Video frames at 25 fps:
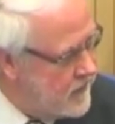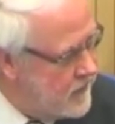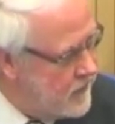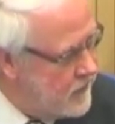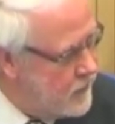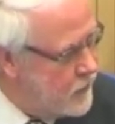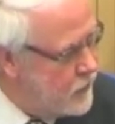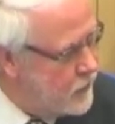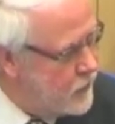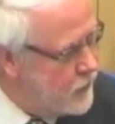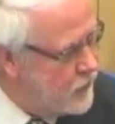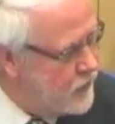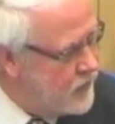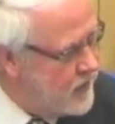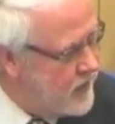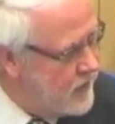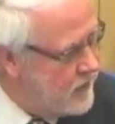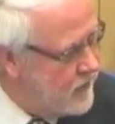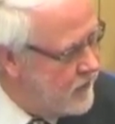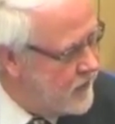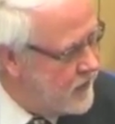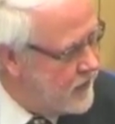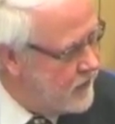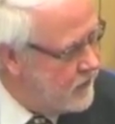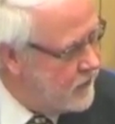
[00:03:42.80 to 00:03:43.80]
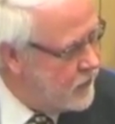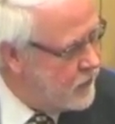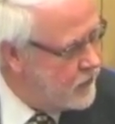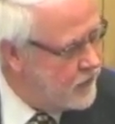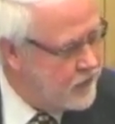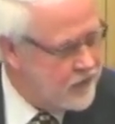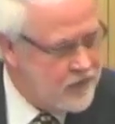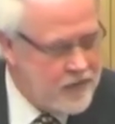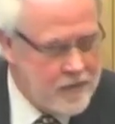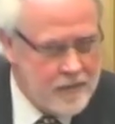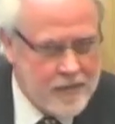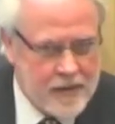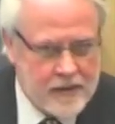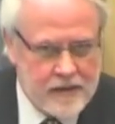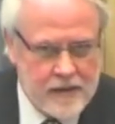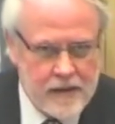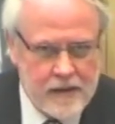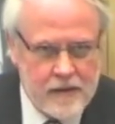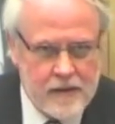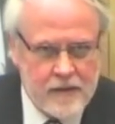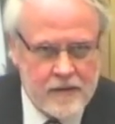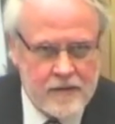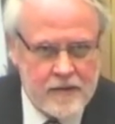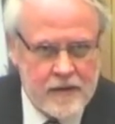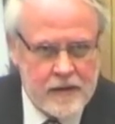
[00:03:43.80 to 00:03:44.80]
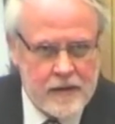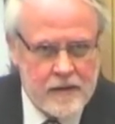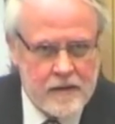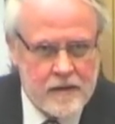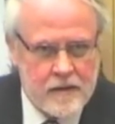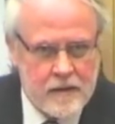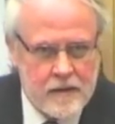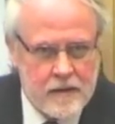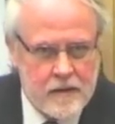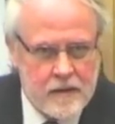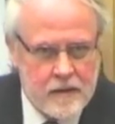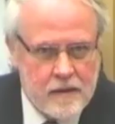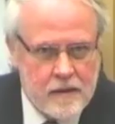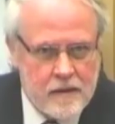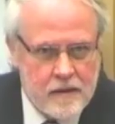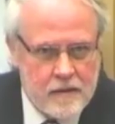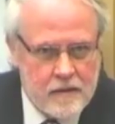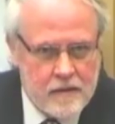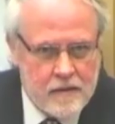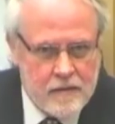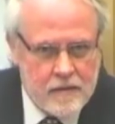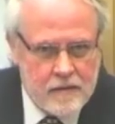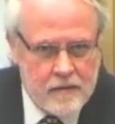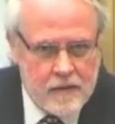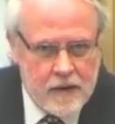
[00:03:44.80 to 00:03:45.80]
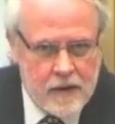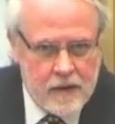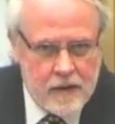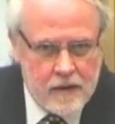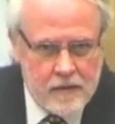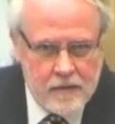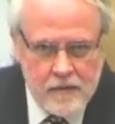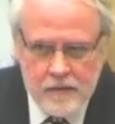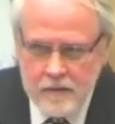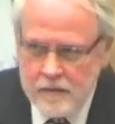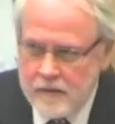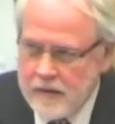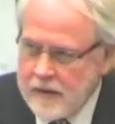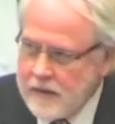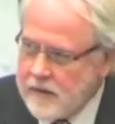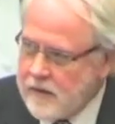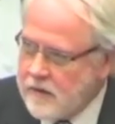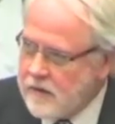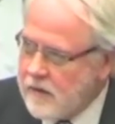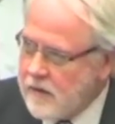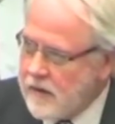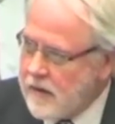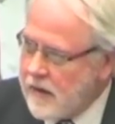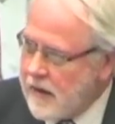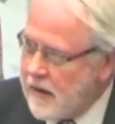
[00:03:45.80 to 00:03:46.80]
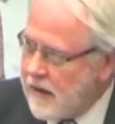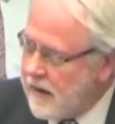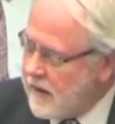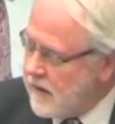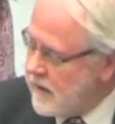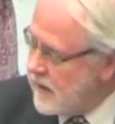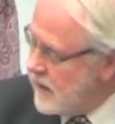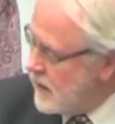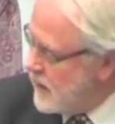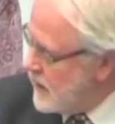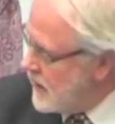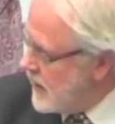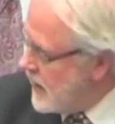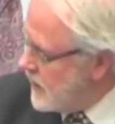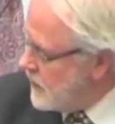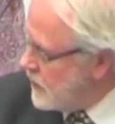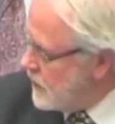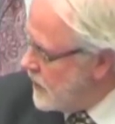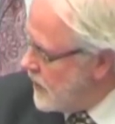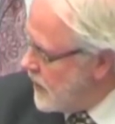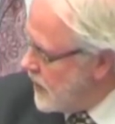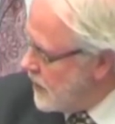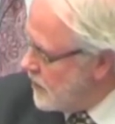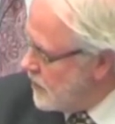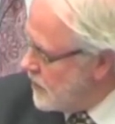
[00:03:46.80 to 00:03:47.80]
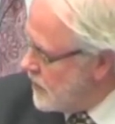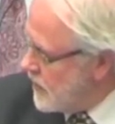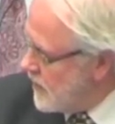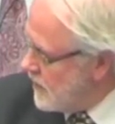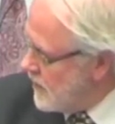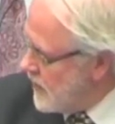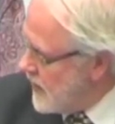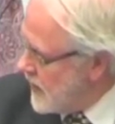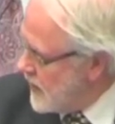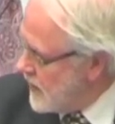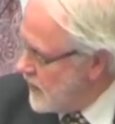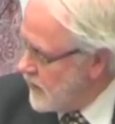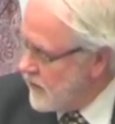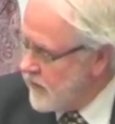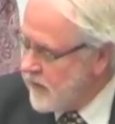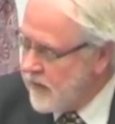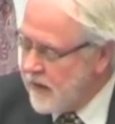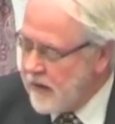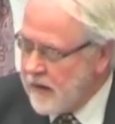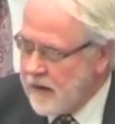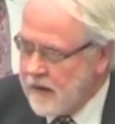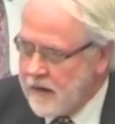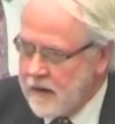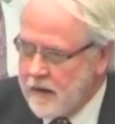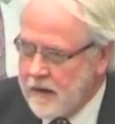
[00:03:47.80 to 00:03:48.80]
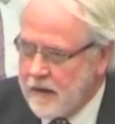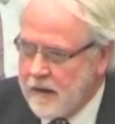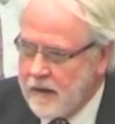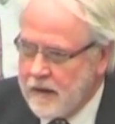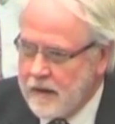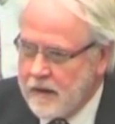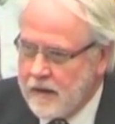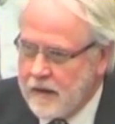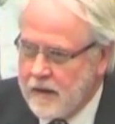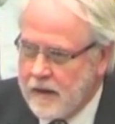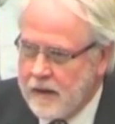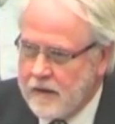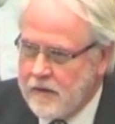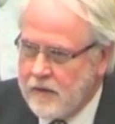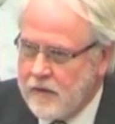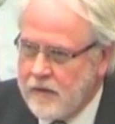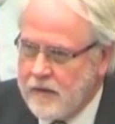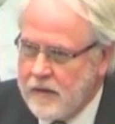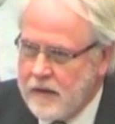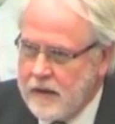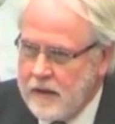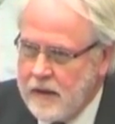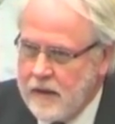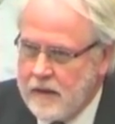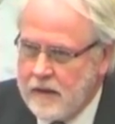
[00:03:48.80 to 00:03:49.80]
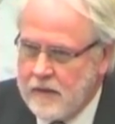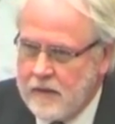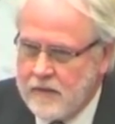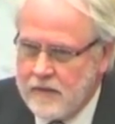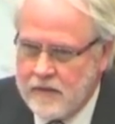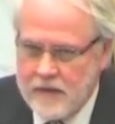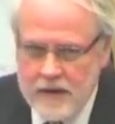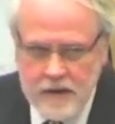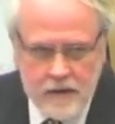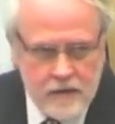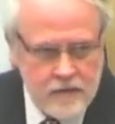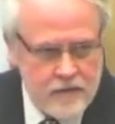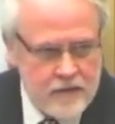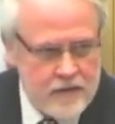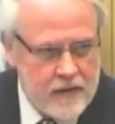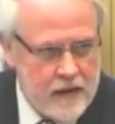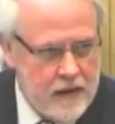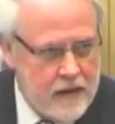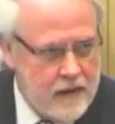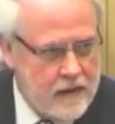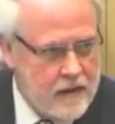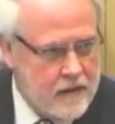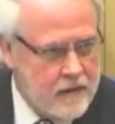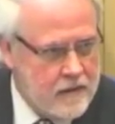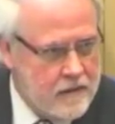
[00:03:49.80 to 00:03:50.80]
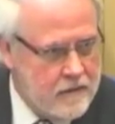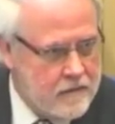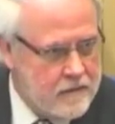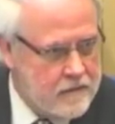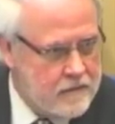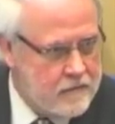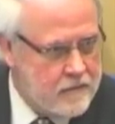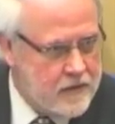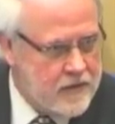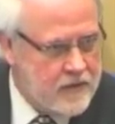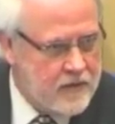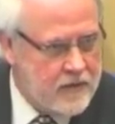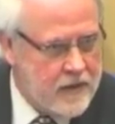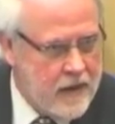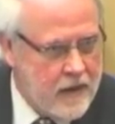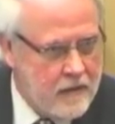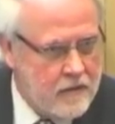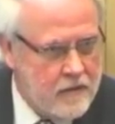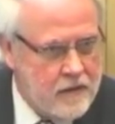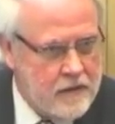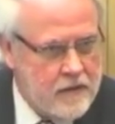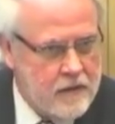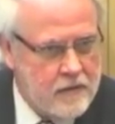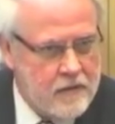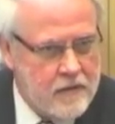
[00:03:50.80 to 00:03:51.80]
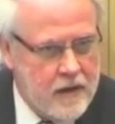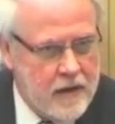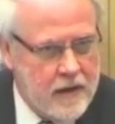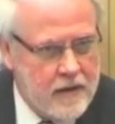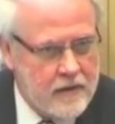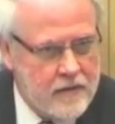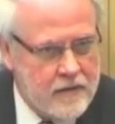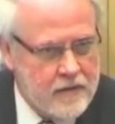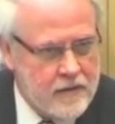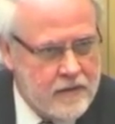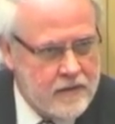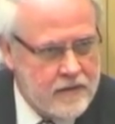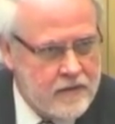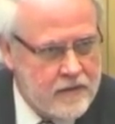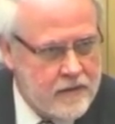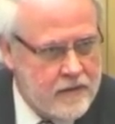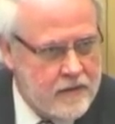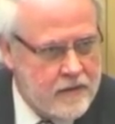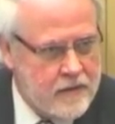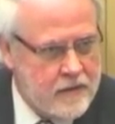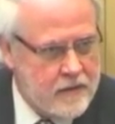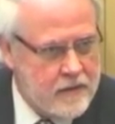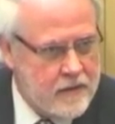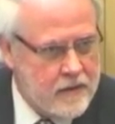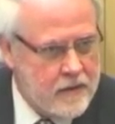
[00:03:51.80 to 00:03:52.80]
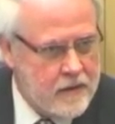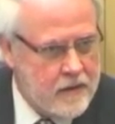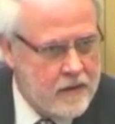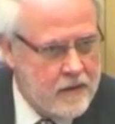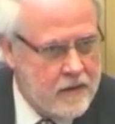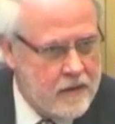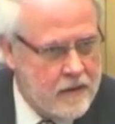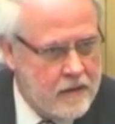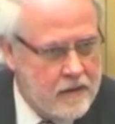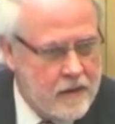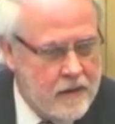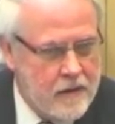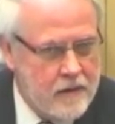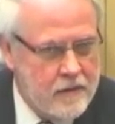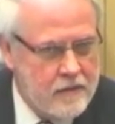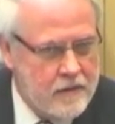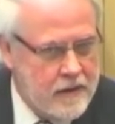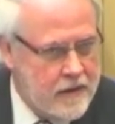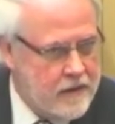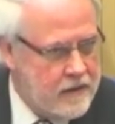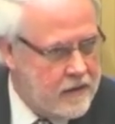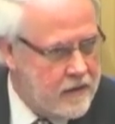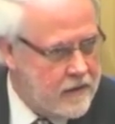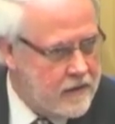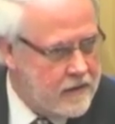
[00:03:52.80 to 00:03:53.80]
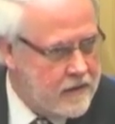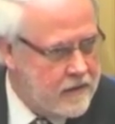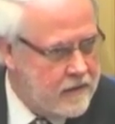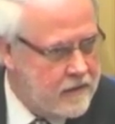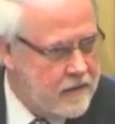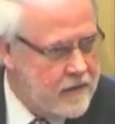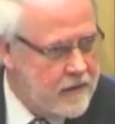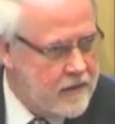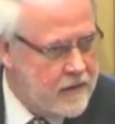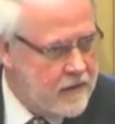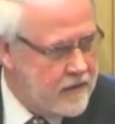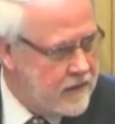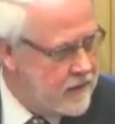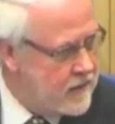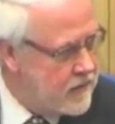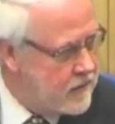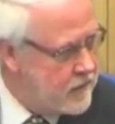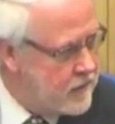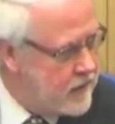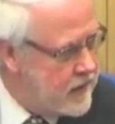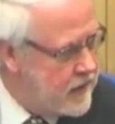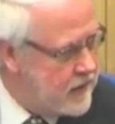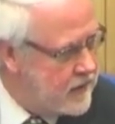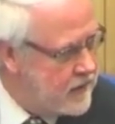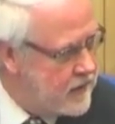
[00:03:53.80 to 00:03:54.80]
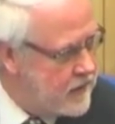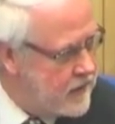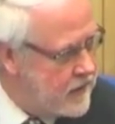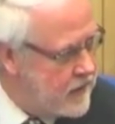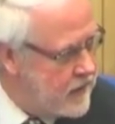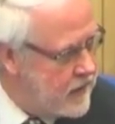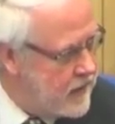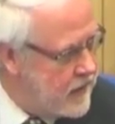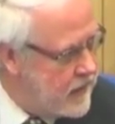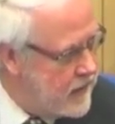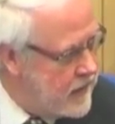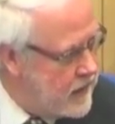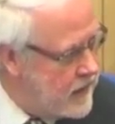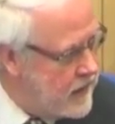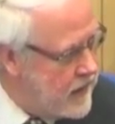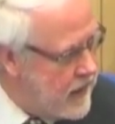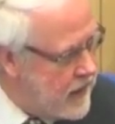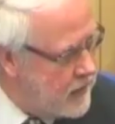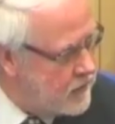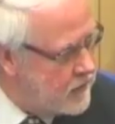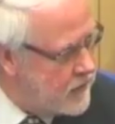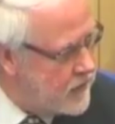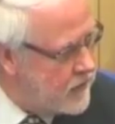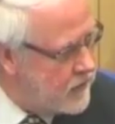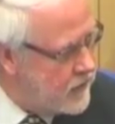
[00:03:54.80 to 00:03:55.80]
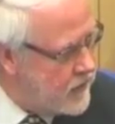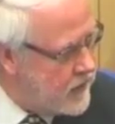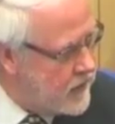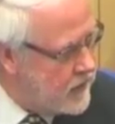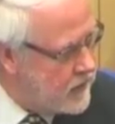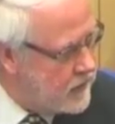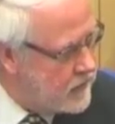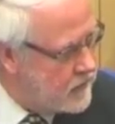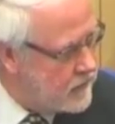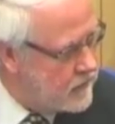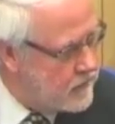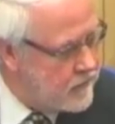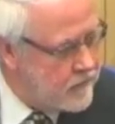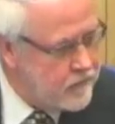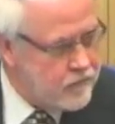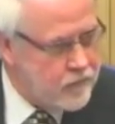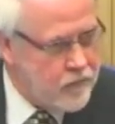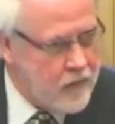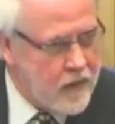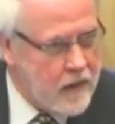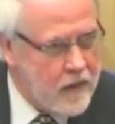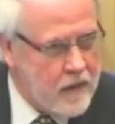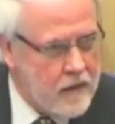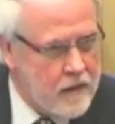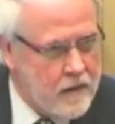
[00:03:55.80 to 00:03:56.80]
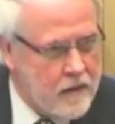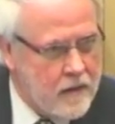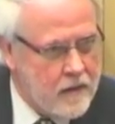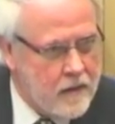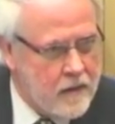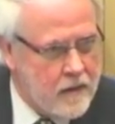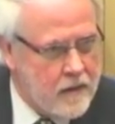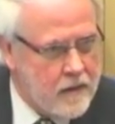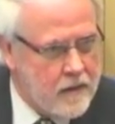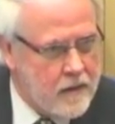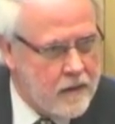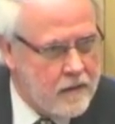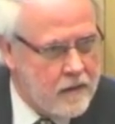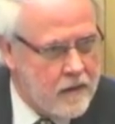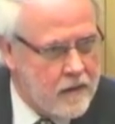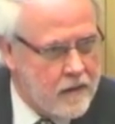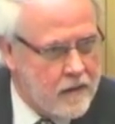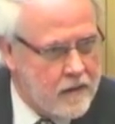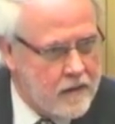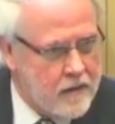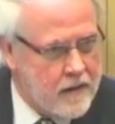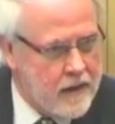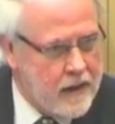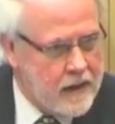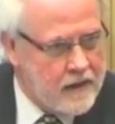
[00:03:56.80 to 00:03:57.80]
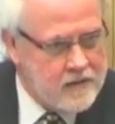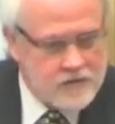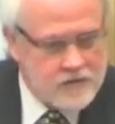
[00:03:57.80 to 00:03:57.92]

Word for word: the Fukushima data set. The radionuclide network provides a unique set of data which characterizes the radioactivity situation in the atmosphere. And there are natural